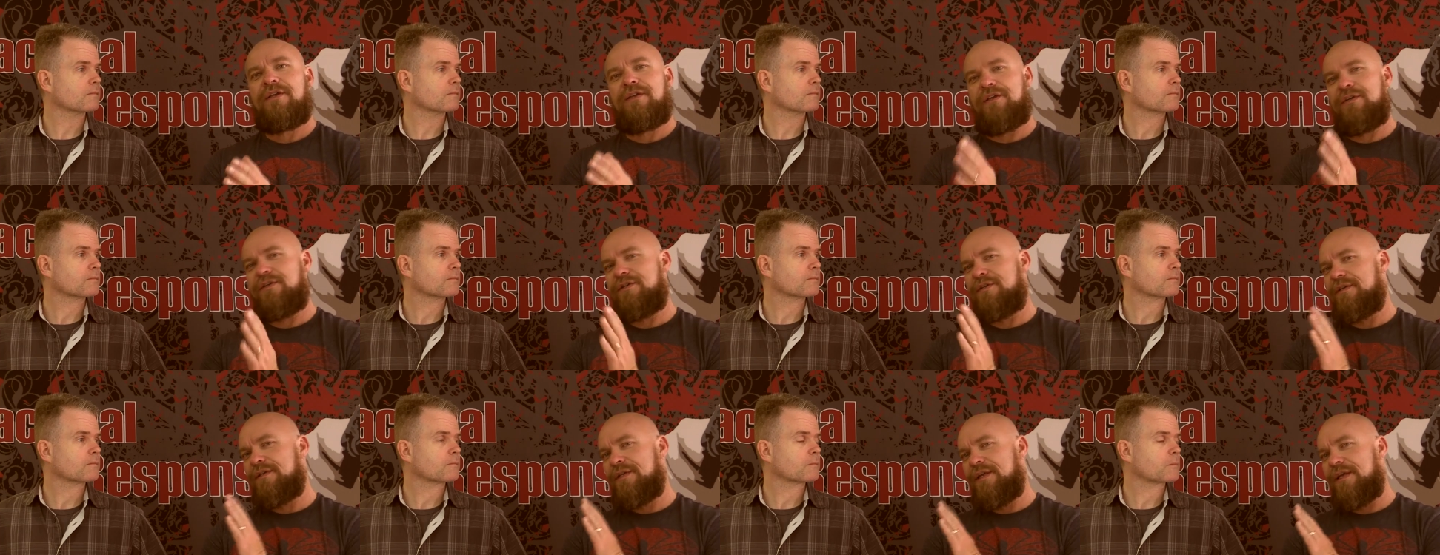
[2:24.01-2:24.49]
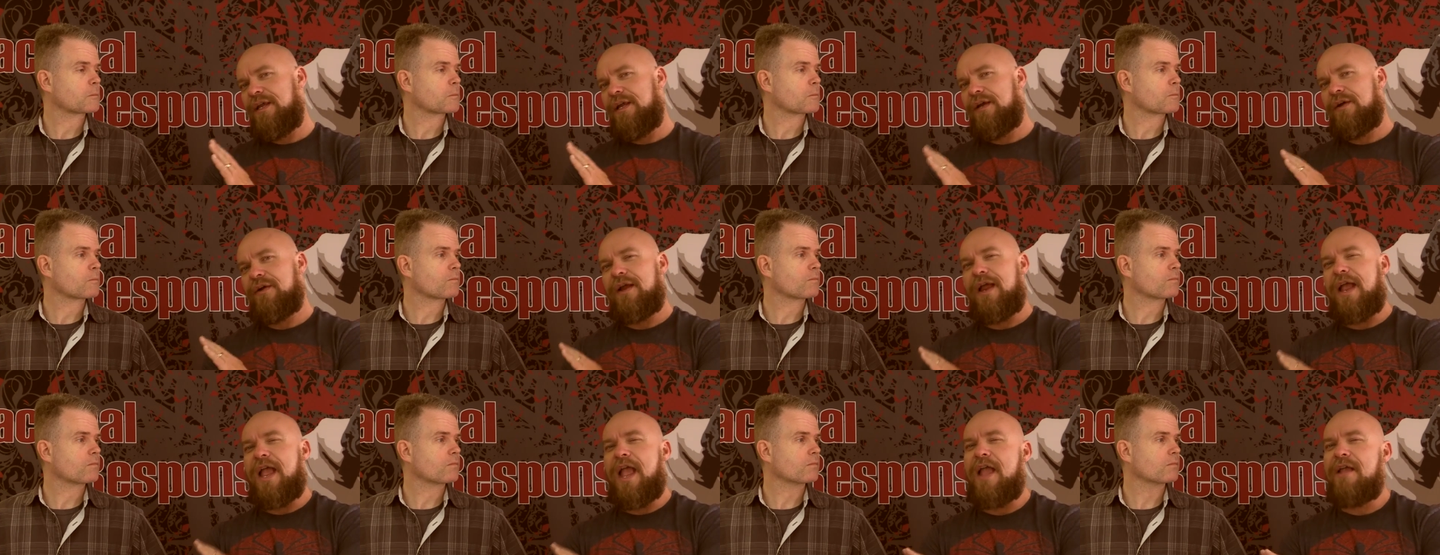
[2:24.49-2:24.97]
Speaker 1: You should
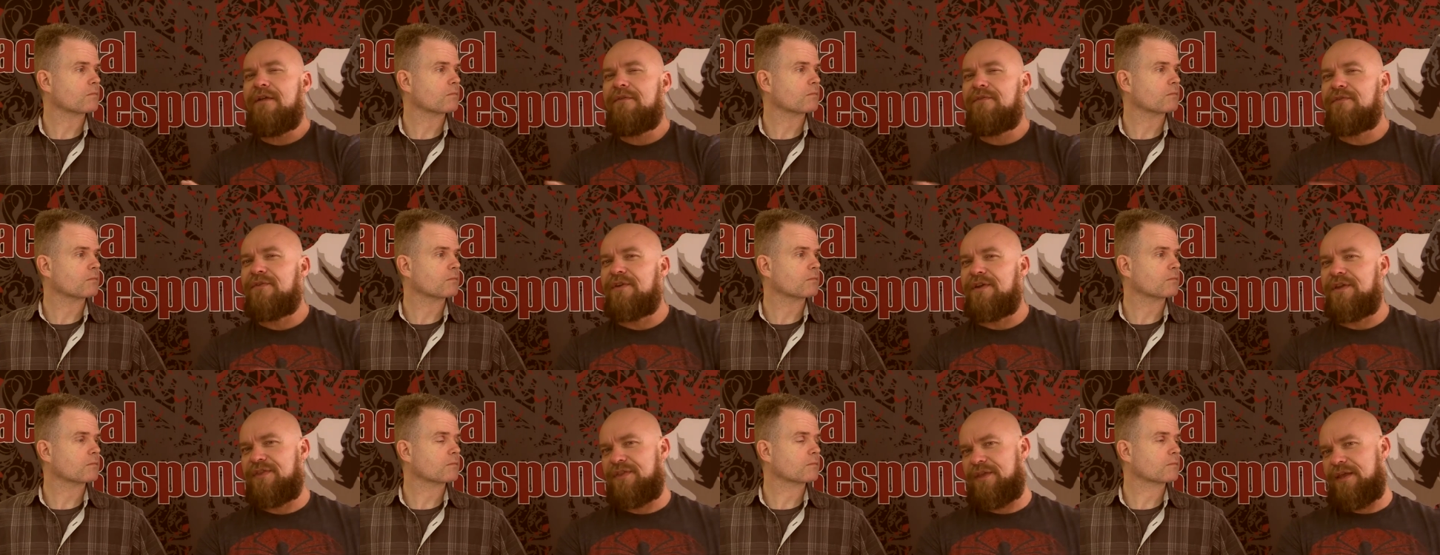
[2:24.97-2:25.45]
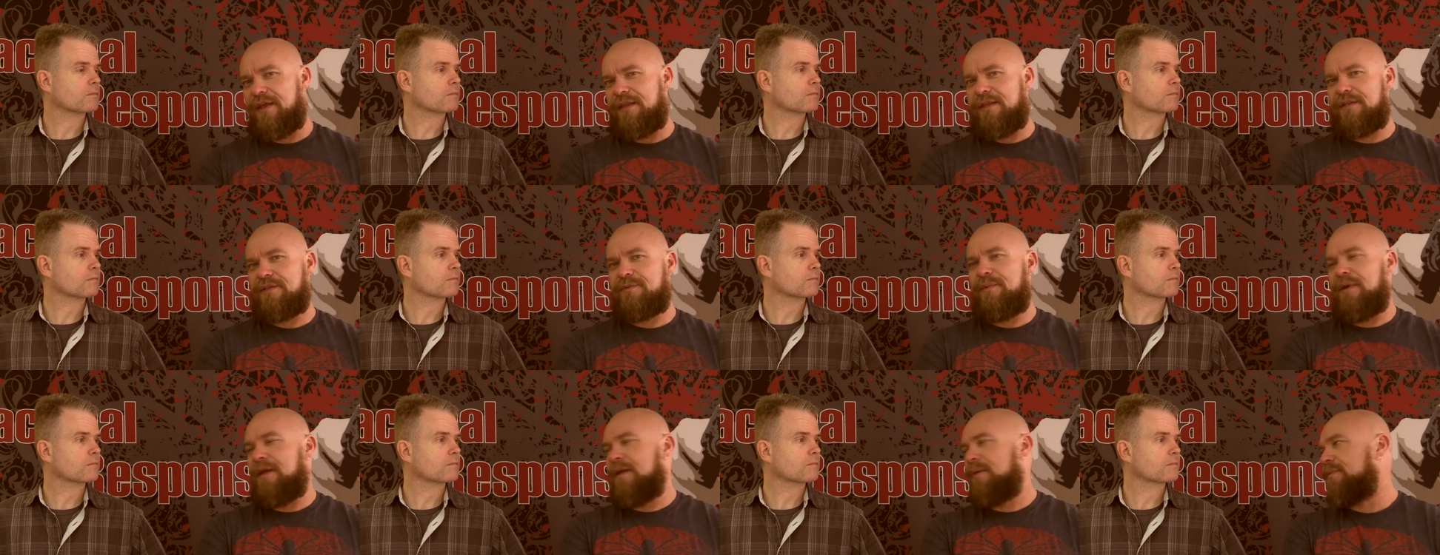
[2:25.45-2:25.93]
hear everything that's
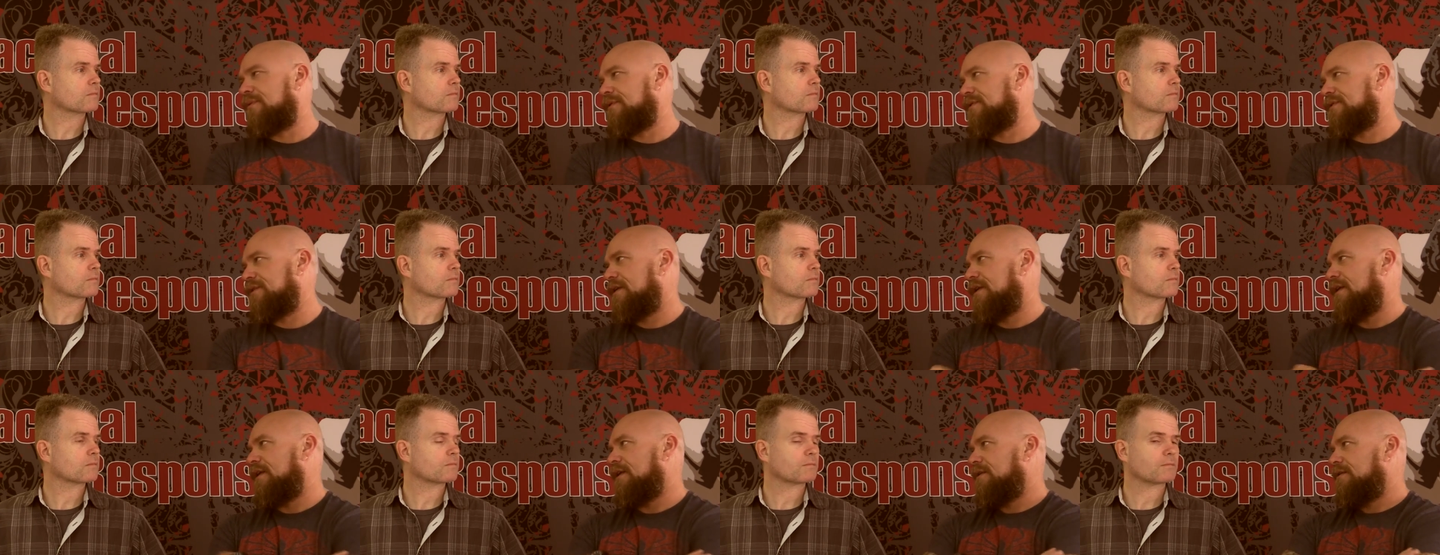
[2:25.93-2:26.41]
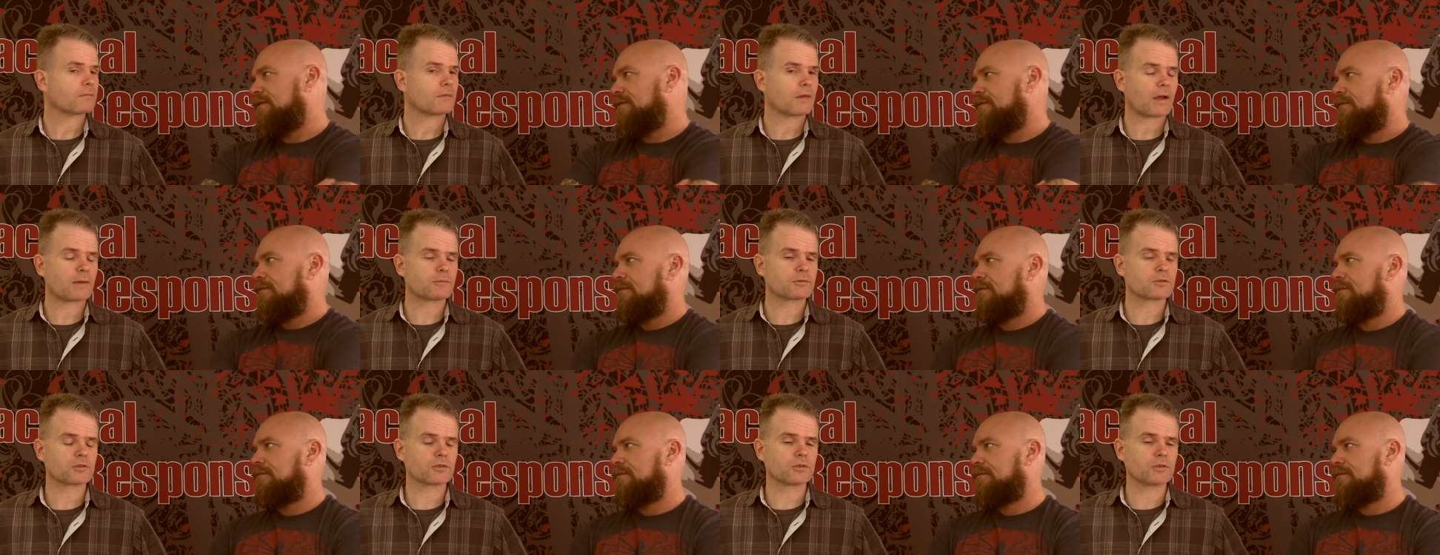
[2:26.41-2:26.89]
being presented.
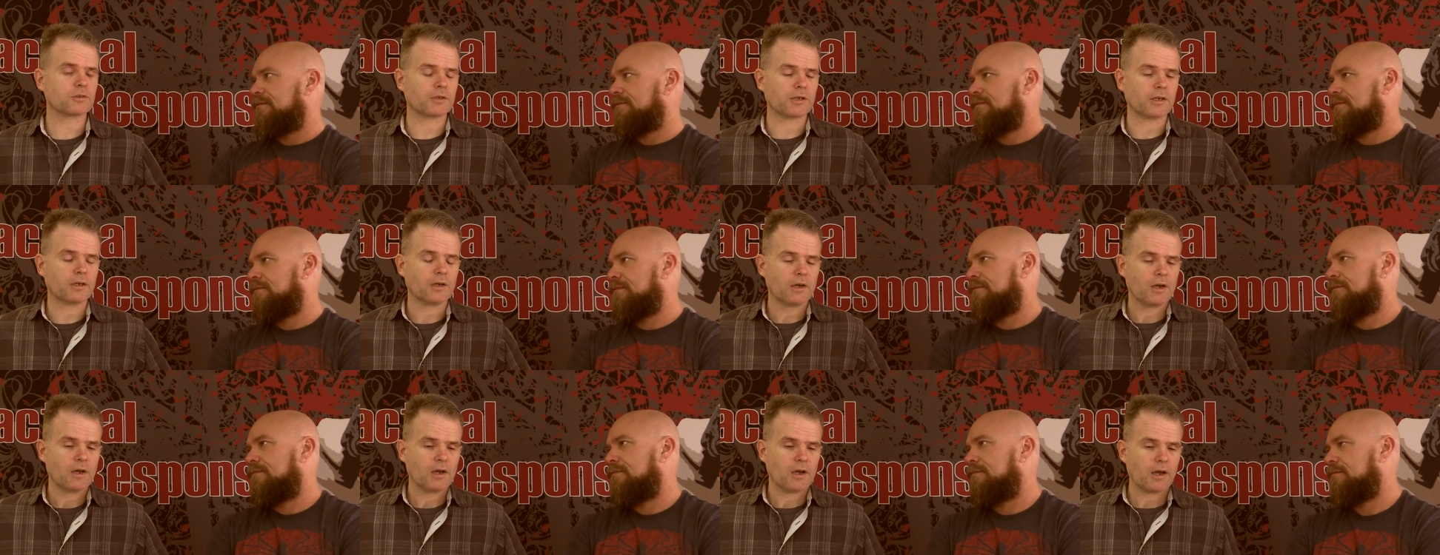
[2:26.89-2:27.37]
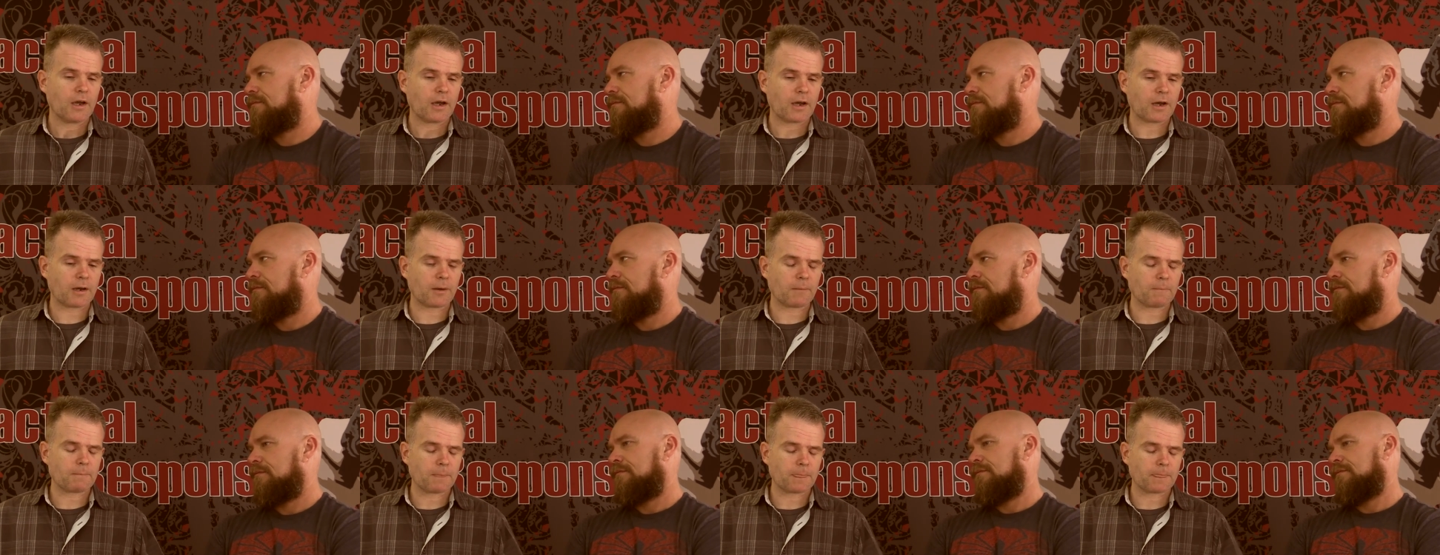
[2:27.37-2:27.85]
Absolutely.
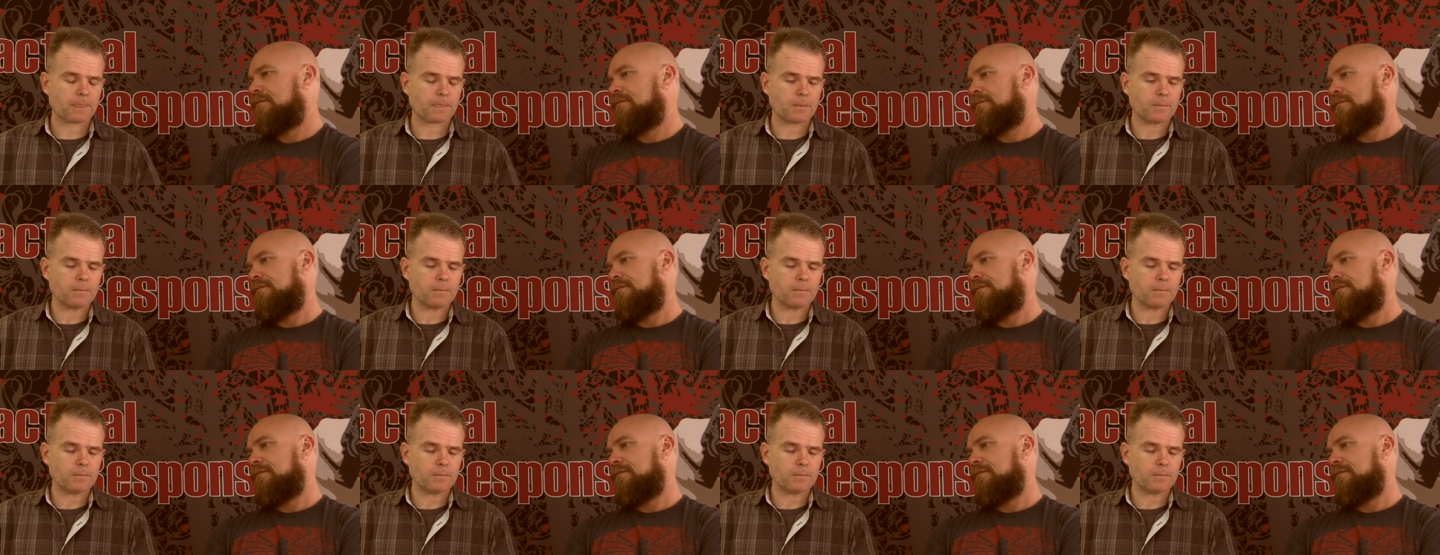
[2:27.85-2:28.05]
Um,